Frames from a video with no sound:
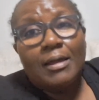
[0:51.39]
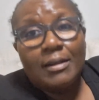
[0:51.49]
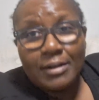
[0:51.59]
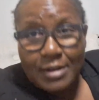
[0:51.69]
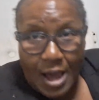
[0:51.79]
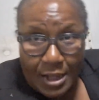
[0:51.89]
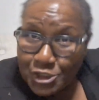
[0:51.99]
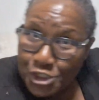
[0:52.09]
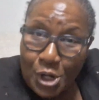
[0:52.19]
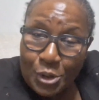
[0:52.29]
Not
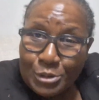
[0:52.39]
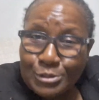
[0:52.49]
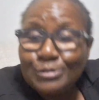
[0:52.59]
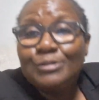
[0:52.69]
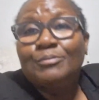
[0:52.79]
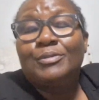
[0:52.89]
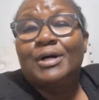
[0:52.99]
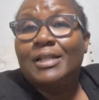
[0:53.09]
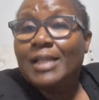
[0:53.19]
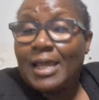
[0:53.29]
shown,
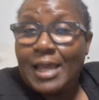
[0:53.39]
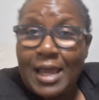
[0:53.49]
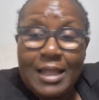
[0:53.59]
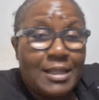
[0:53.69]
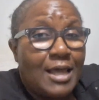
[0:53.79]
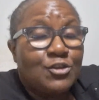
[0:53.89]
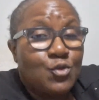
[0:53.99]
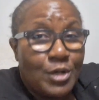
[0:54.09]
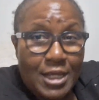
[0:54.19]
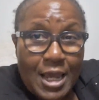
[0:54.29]
but they had that
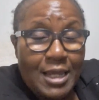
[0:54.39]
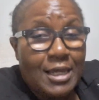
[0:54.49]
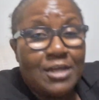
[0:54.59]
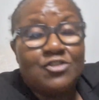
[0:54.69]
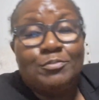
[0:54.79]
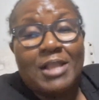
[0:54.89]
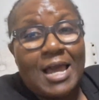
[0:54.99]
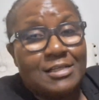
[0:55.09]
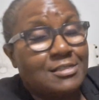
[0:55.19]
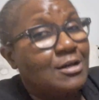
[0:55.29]
28-inch
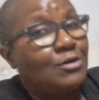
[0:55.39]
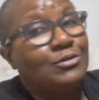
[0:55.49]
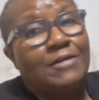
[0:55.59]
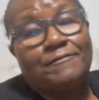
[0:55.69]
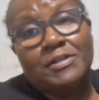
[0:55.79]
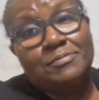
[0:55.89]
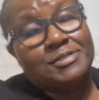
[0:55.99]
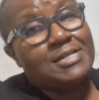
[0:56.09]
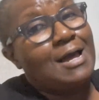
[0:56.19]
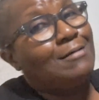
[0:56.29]
Blackstone that
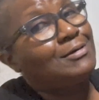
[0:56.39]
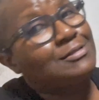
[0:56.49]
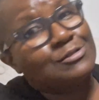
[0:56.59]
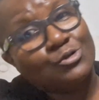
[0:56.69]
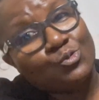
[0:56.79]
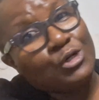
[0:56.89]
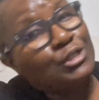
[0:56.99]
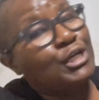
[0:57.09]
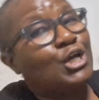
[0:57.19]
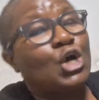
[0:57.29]
flips down into a
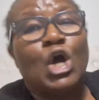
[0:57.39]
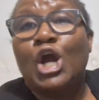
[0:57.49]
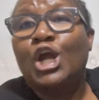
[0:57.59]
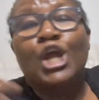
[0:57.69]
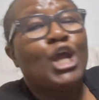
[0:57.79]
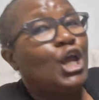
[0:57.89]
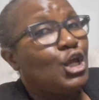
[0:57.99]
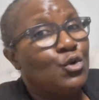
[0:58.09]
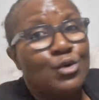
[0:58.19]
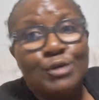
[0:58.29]
wheeling cart.
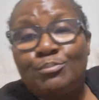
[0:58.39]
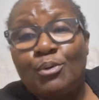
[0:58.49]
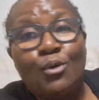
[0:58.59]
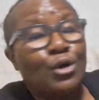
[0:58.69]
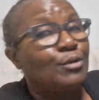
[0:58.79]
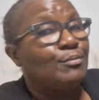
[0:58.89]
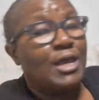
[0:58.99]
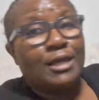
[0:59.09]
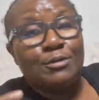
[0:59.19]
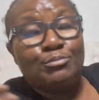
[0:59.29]
You can
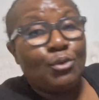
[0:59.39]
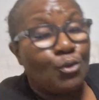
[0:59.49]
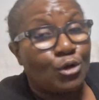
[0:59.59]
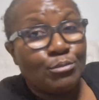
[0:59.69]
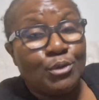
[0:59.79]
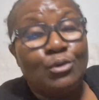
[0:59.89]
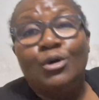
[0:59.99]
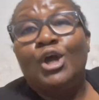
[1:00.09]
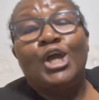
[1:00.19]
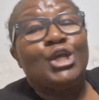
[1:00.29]
make it portable.